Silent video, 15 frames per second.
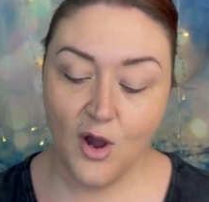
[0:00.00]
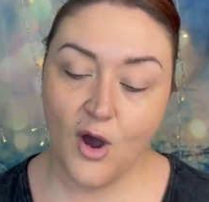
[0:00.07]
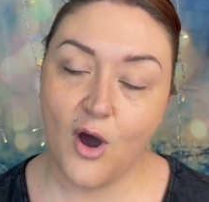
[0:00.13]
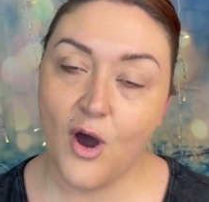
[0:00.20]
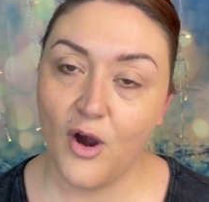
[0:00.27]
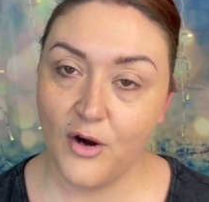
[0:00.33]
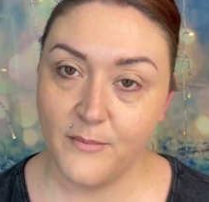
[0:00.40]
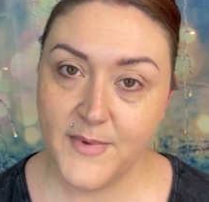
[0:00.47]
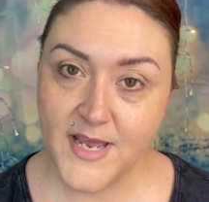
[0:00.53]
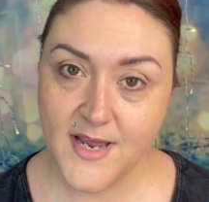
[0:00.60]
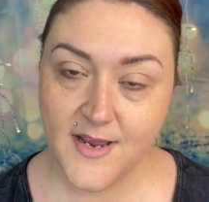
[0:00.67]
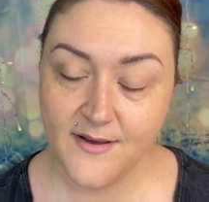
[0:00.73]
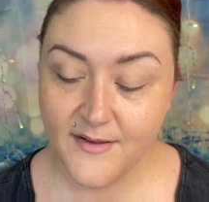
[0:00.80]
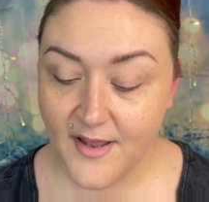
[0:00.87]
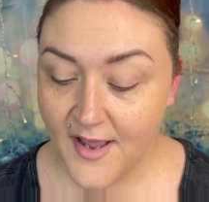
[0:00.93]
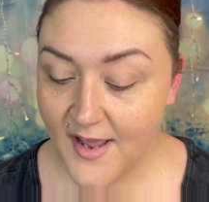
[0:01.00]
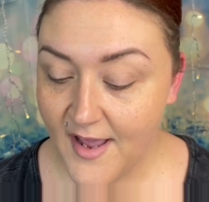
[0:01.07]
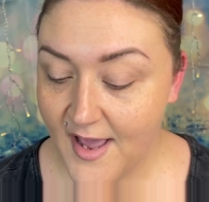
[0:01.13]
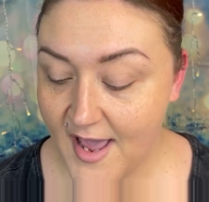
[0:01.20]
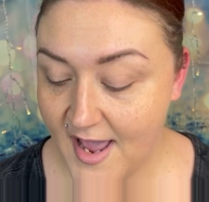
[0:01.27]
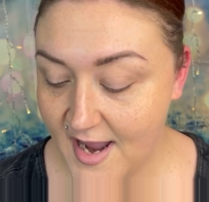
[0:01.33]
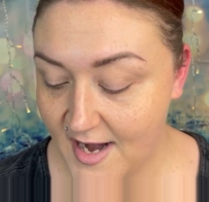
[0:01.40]
Army,
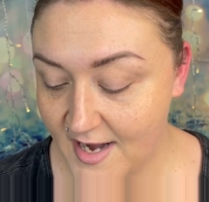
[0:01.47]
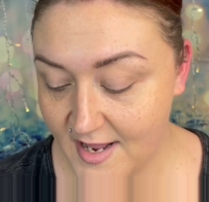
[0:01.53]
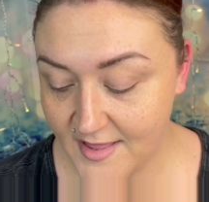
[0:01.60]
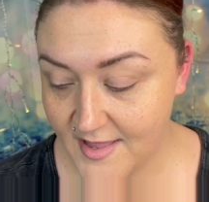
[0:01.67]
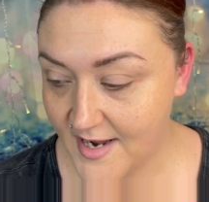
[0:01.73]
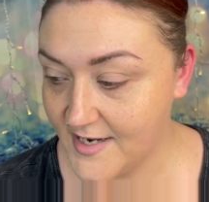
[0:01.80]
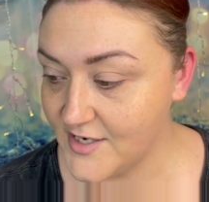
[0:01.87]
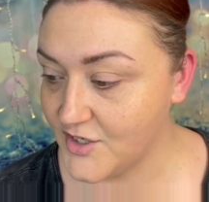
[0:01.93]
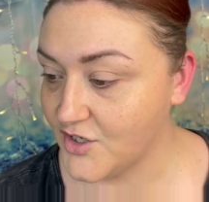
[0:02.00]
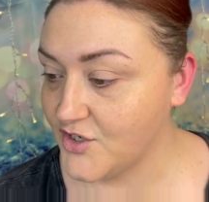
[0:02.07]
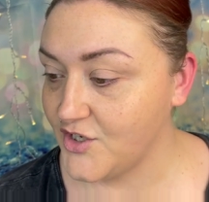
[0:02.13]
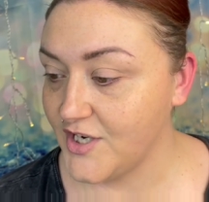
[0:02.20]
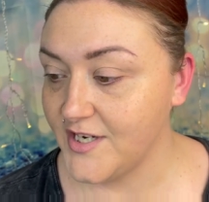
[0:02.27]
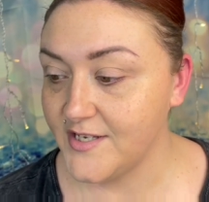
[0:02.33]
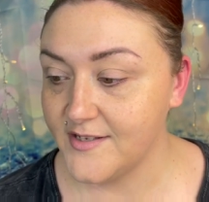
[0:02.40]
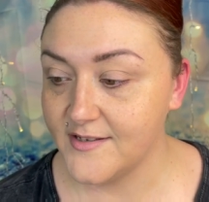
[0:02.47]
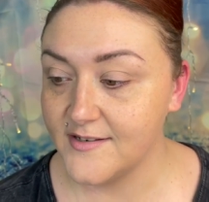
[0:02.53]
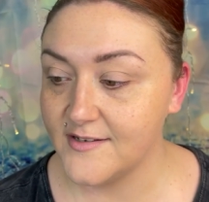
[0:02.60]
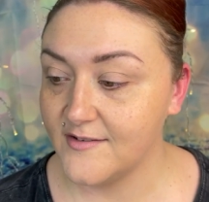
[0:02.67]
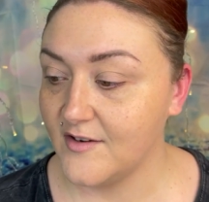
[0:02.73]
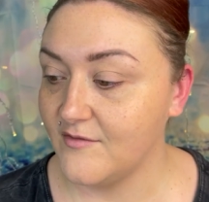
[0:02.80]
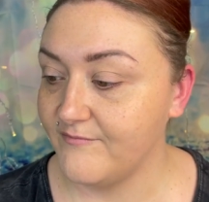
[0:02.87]
and that is
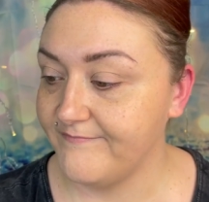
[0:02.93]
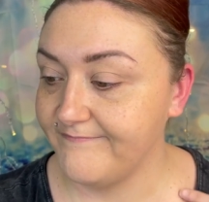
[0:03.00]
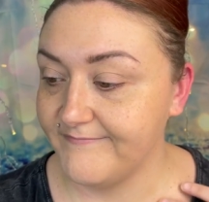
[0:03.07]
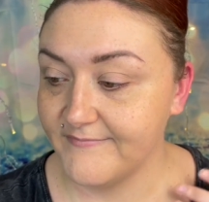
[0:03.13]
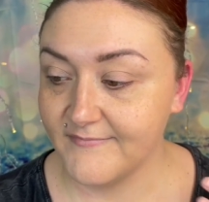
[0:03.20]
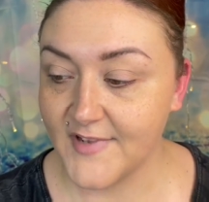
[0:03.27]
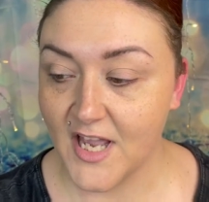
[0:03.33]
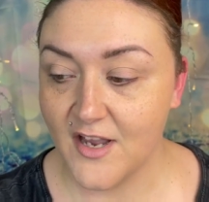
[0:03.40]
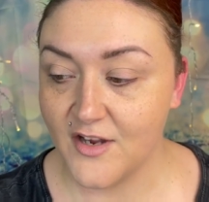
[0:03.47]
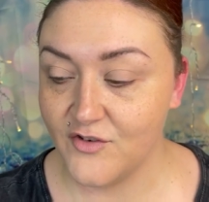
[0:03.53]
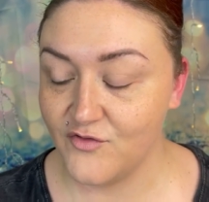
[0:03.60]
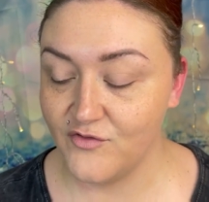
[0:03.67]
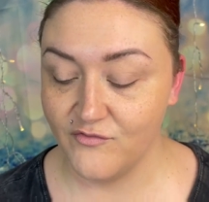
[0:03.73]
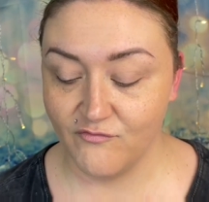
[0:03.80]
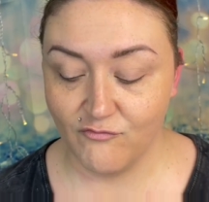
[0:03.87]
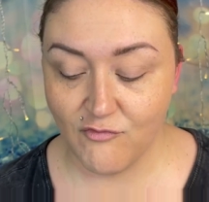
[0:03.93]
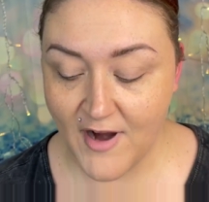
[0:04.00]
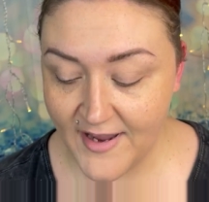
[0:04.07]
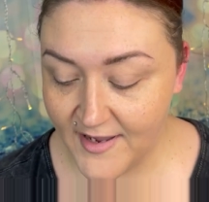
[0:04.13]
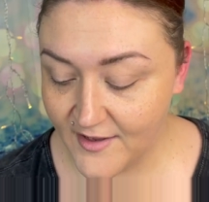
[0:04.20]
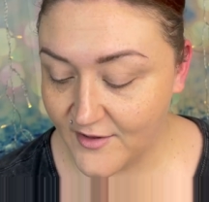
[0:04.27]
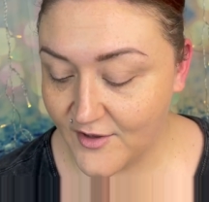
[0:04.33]
just a
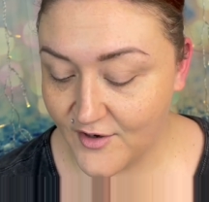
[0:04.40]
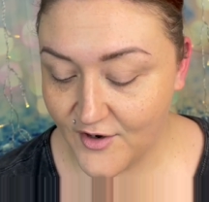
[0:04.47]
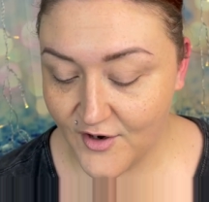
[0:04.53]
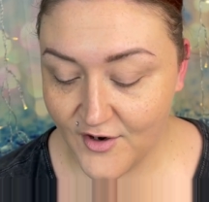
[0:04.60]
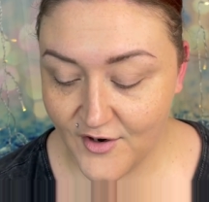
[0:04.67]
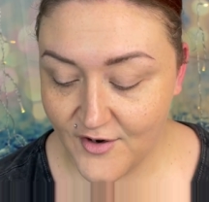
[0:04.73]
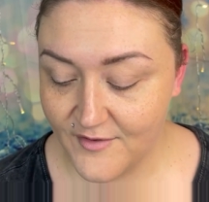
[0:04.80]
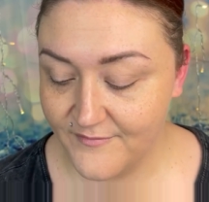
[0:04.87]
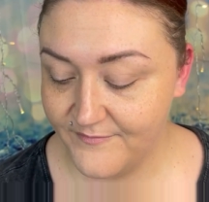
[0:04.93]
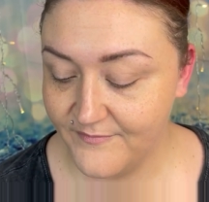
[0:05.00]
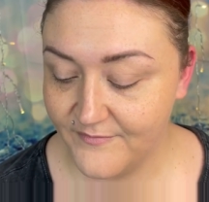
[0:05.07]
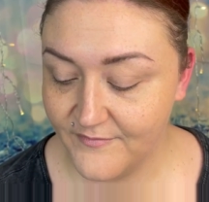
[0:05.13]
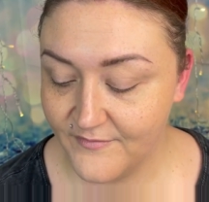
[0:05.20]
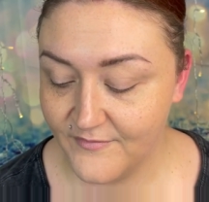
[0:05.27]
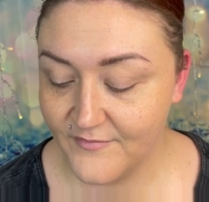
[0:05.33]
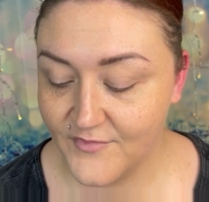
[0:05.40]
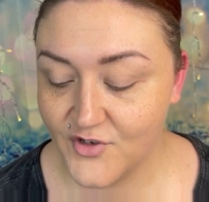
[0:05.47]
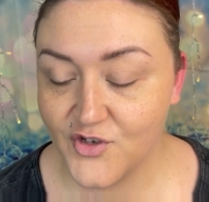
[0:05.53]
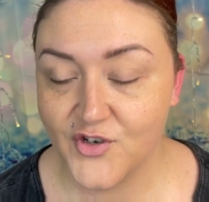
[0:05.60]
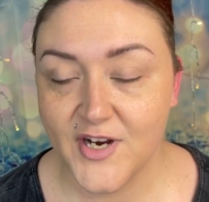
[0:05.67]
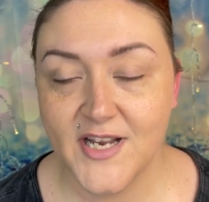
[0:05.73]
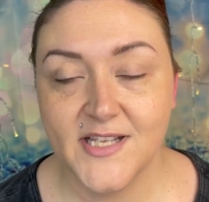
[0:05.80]
regular
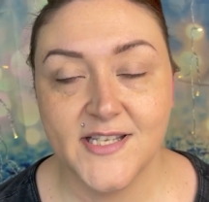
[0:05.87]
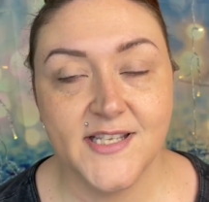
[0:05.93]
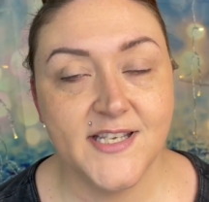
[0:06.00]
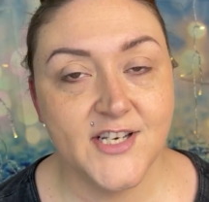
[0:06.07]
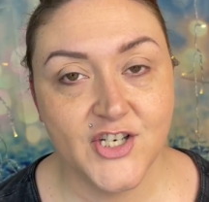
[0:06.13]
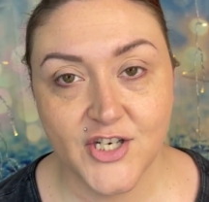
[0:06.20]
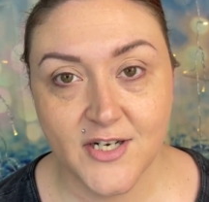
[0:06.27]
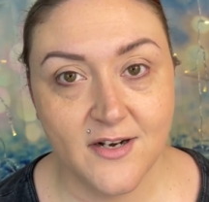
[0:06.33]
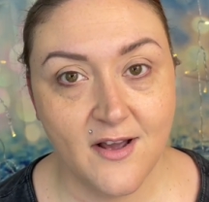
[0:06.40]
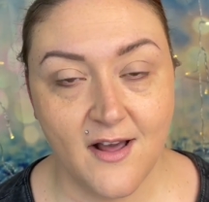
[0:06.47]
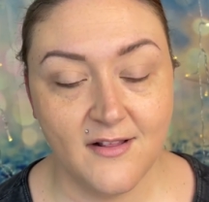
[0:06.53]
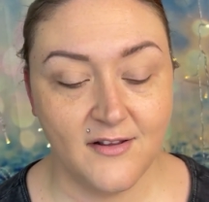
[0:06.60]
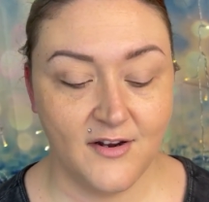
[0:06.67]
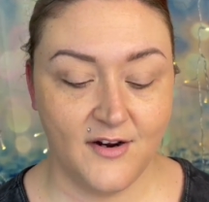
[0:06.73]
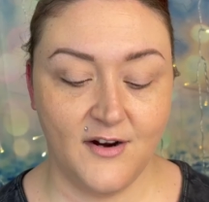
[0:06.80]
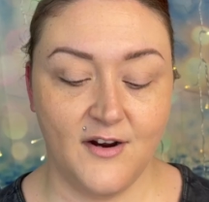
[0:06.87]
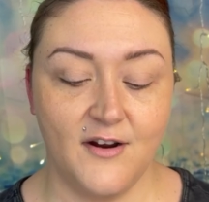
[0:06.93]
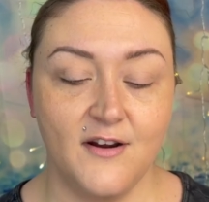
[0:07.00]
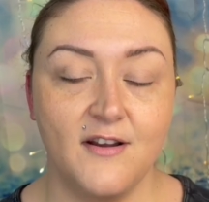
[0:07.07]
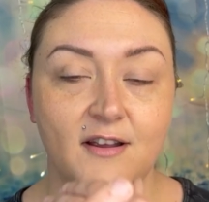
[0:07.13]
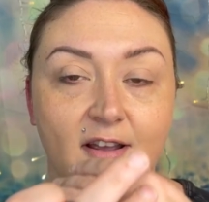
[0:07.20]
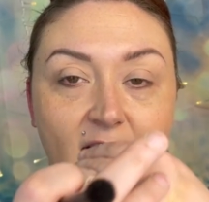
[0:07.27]
transition
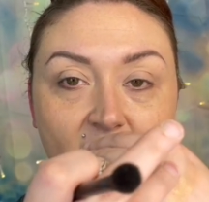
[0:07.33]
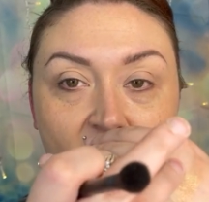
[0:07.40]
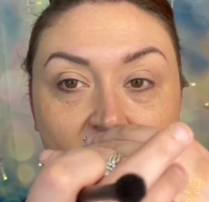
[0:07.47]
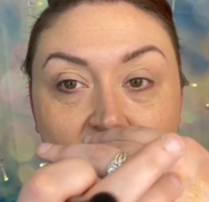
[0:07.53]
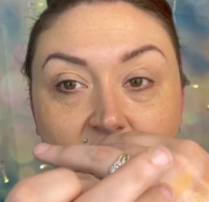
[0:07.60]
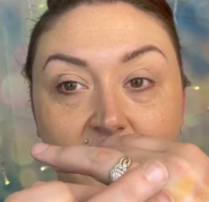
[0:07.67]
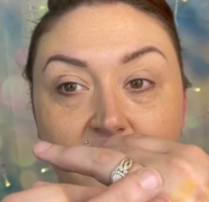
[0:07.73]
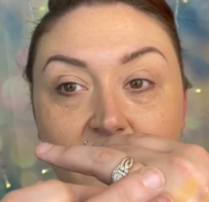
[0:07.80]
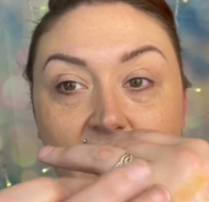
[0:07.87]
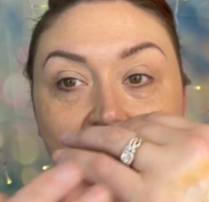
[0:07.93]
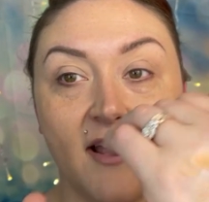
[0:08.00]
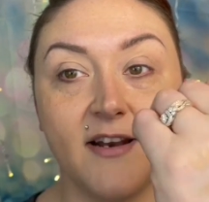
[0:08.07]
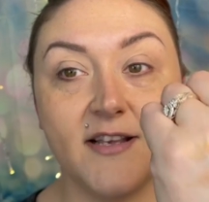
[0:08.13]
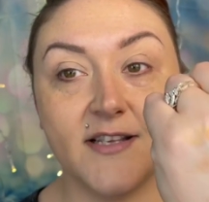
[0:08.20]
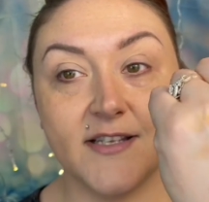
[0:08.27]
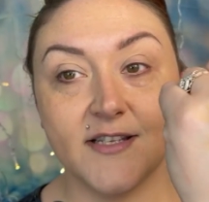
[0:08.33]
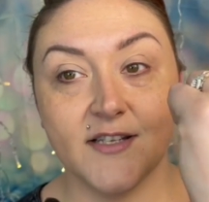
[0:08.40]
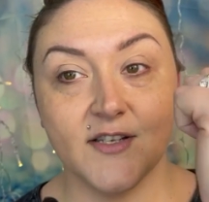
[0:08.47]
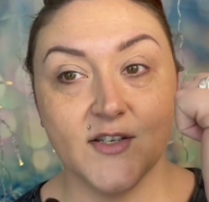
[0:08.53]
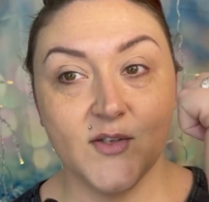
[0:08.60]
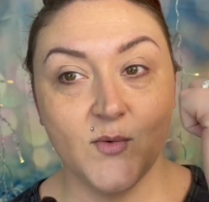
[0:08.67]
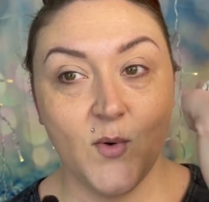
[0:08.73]
color. That is
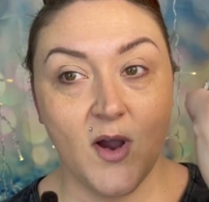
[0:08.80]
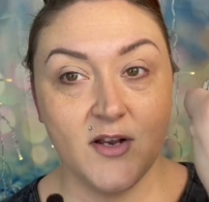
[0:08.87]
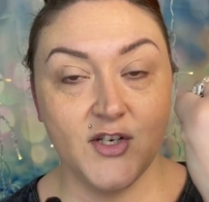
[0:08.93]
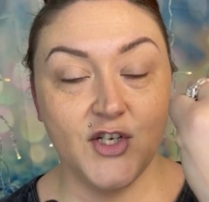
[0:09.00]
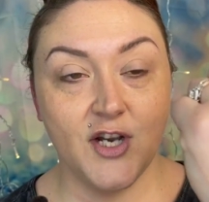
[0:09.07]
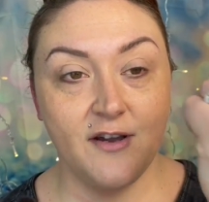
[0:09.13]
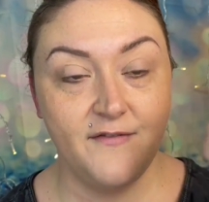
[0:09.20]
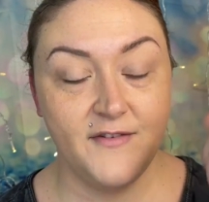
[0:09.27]
the swatch of